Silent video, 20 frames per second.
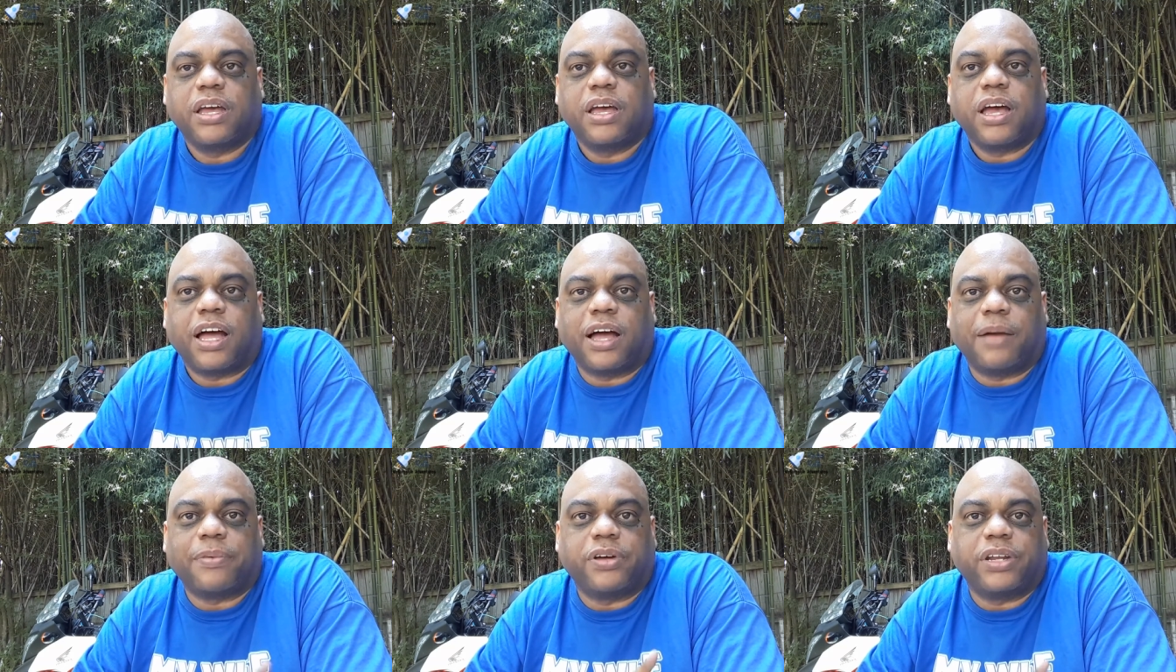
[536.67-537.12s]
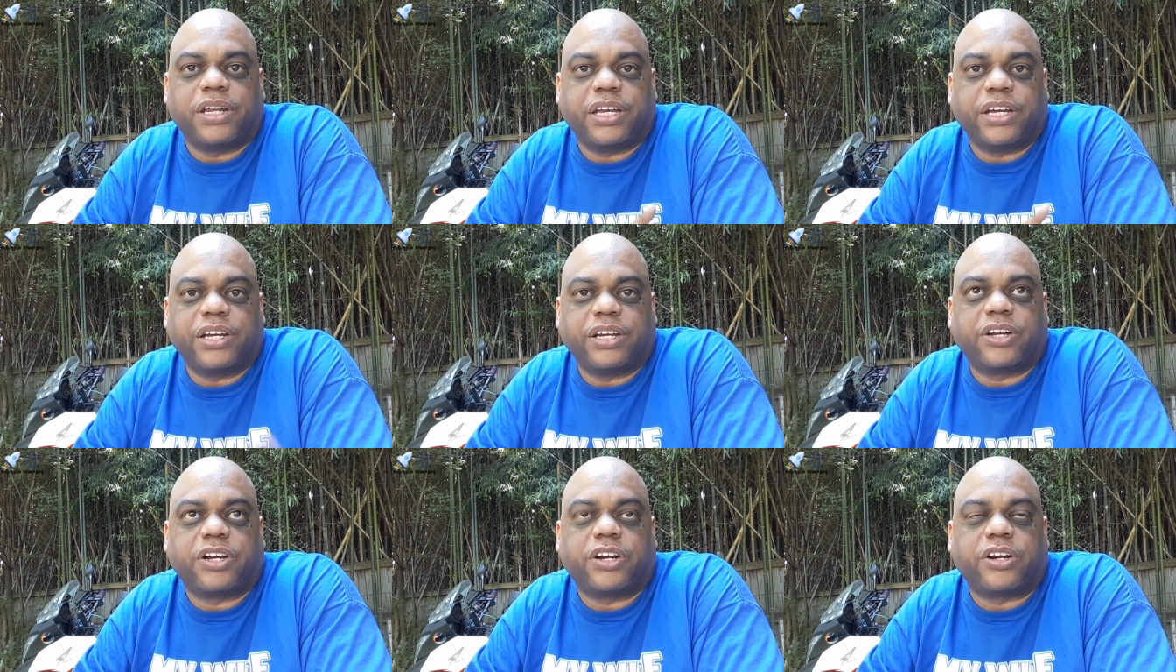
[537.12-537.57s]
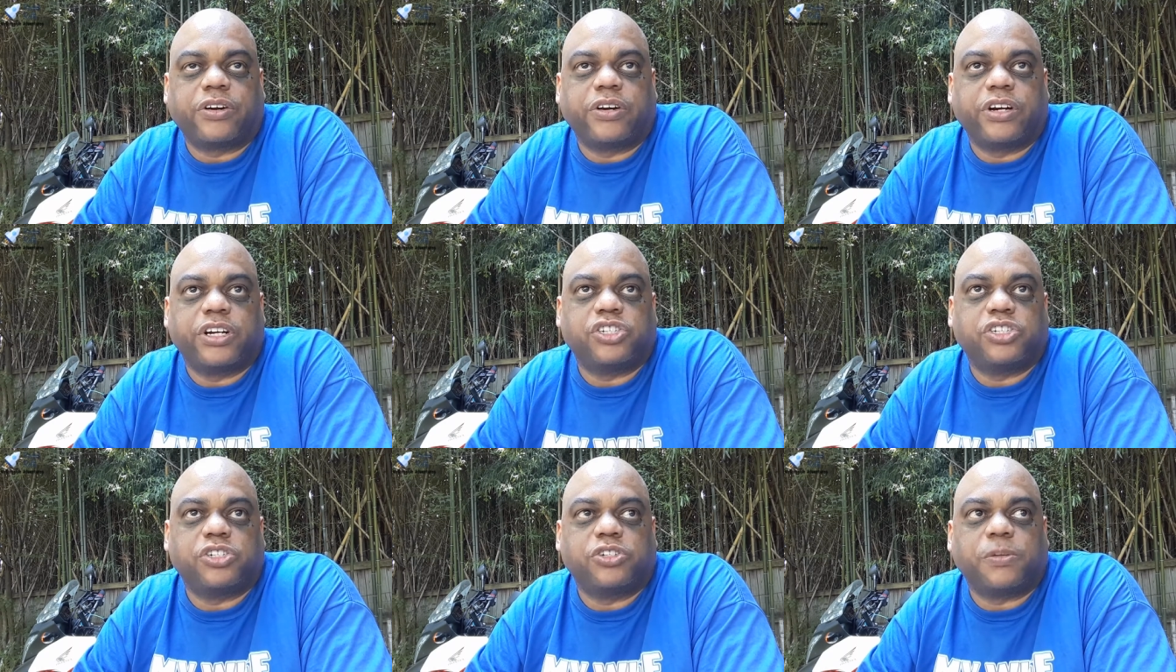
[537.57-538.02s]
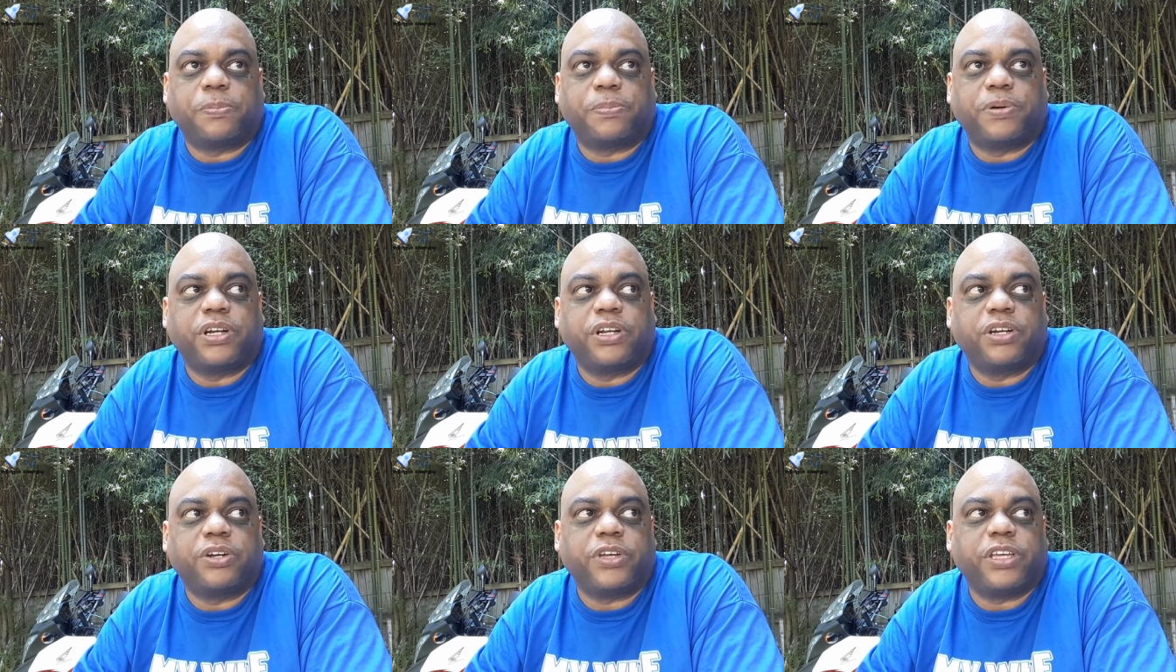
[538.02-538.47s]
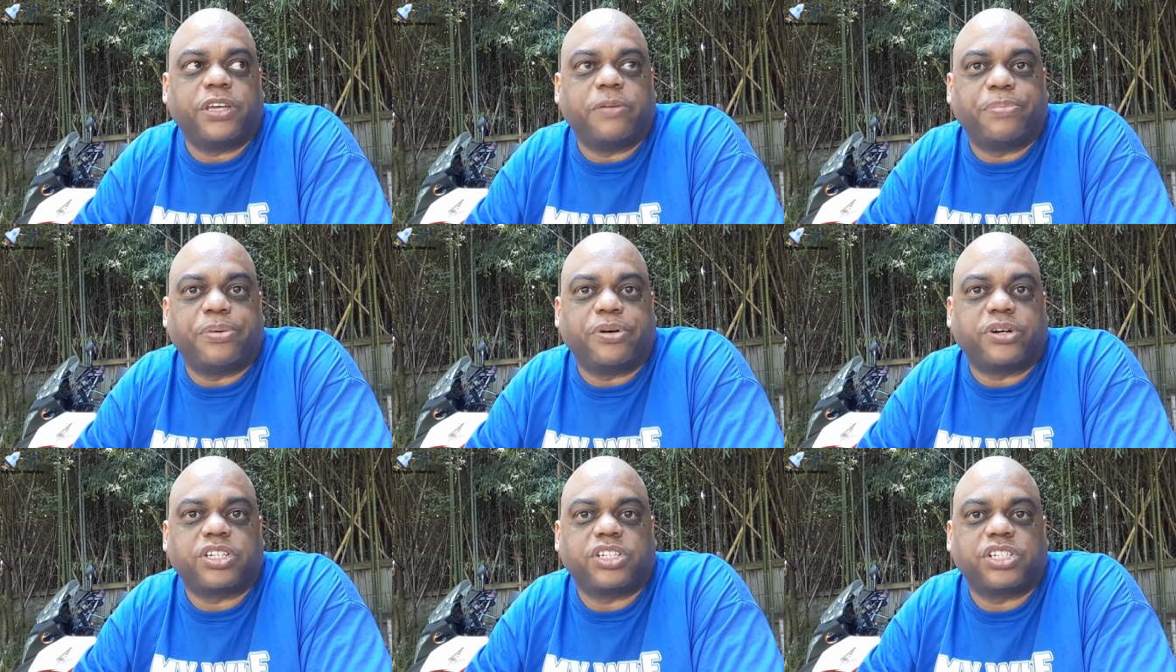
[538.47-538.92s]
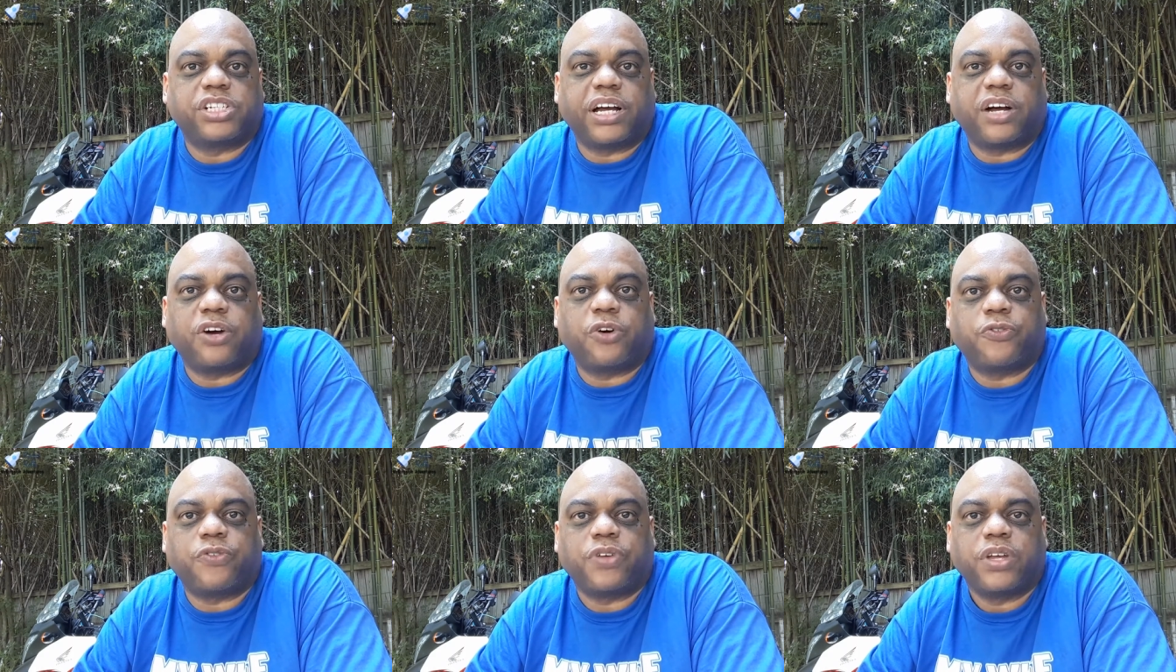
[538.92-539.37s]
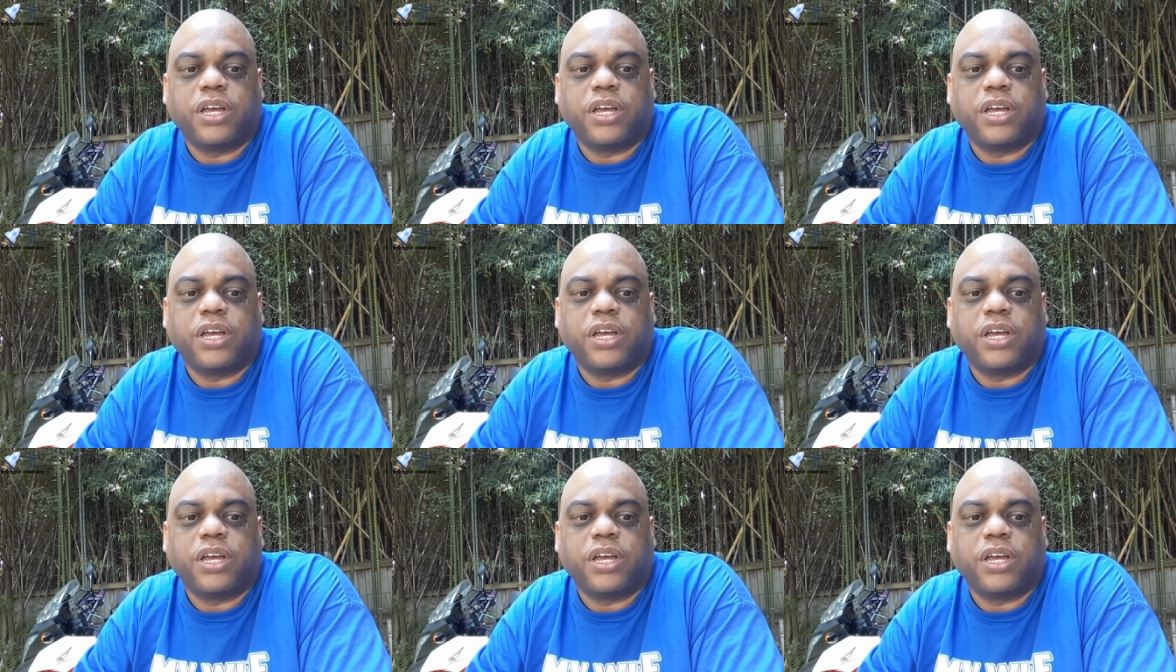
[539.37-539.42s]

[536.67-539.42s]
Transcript: I'm going to encourage you to put it on your bookshelf.